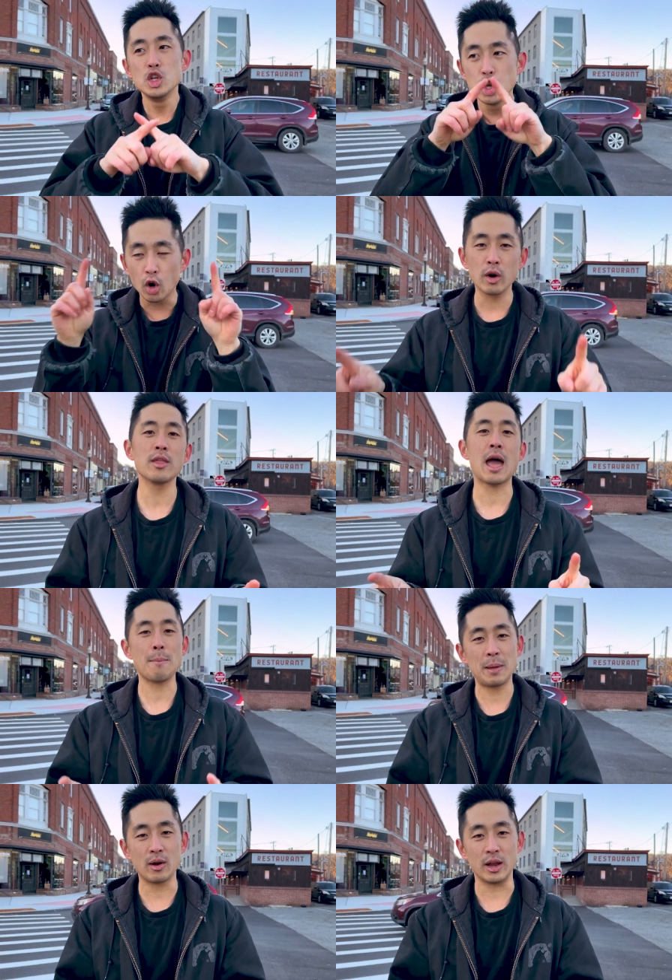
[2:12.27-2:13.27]
During
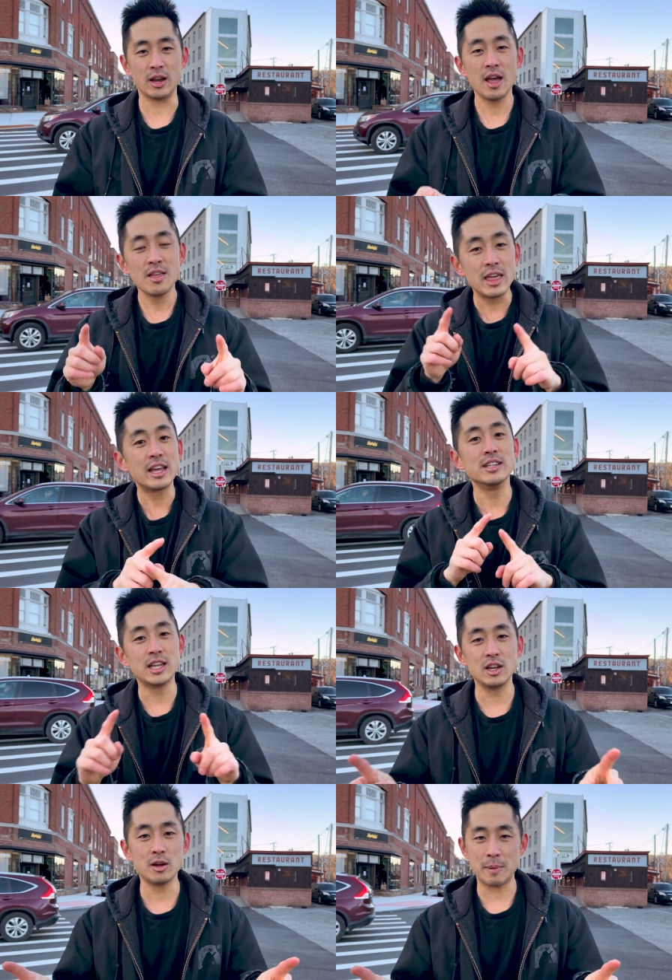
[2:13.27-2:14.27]
that period, they
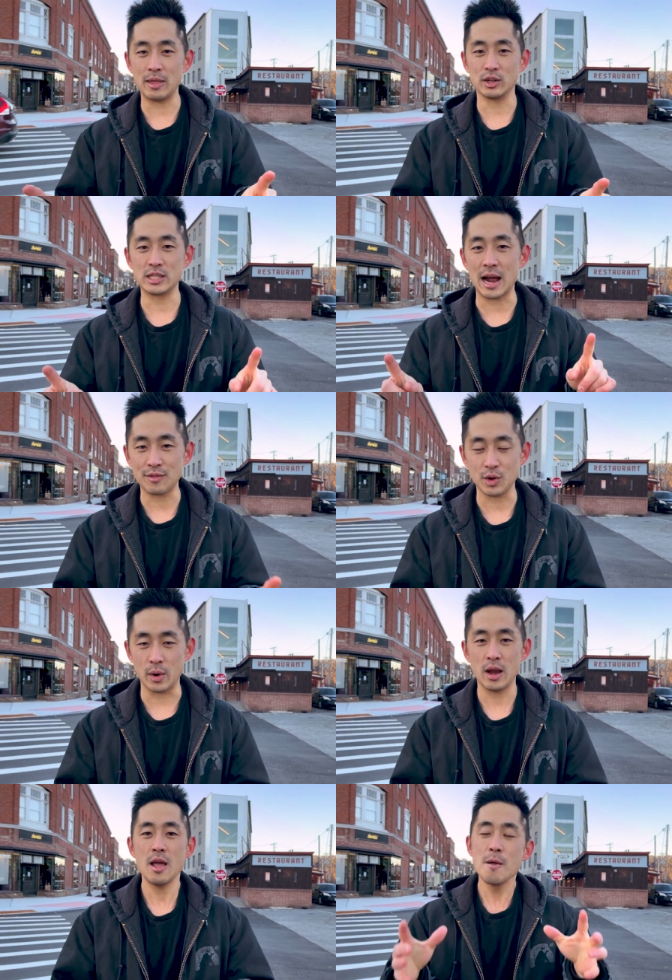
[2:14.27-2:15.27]
continued to pay their staff through it.